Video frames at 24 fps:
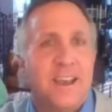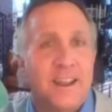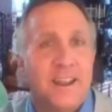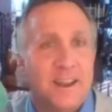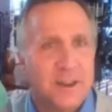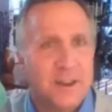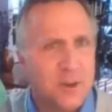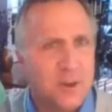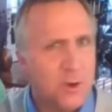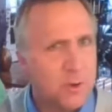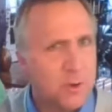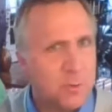
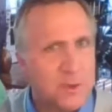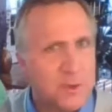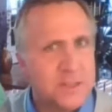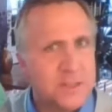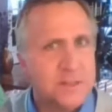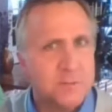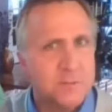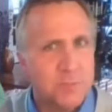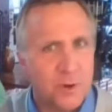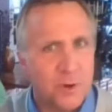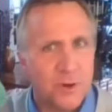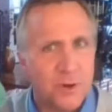And I know it
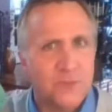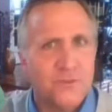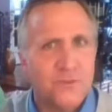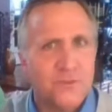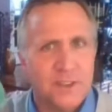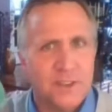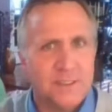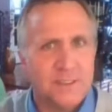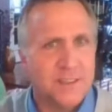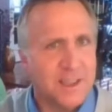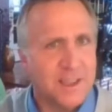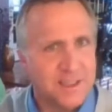wasn't
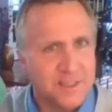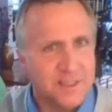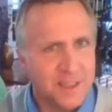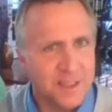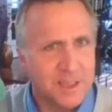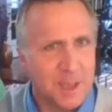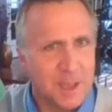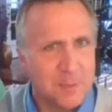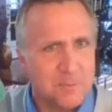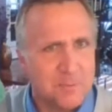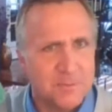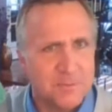perfect. I
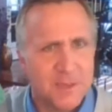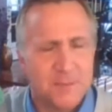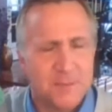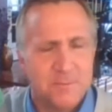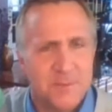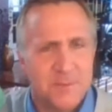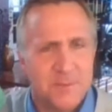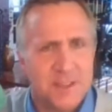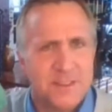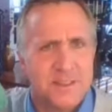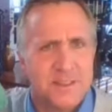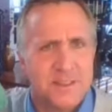think I
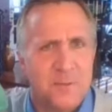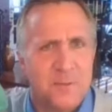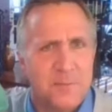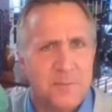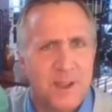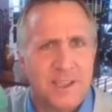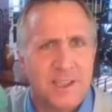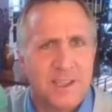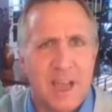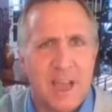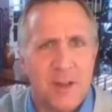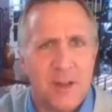messed
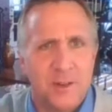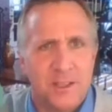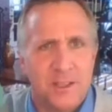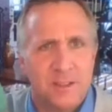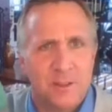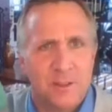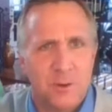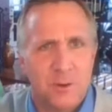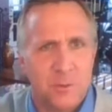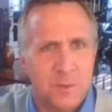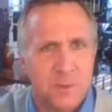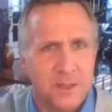up my
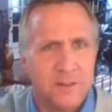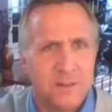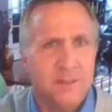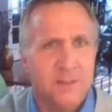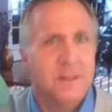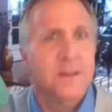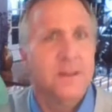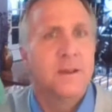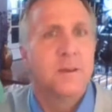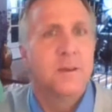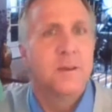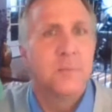counting a little
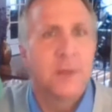bit,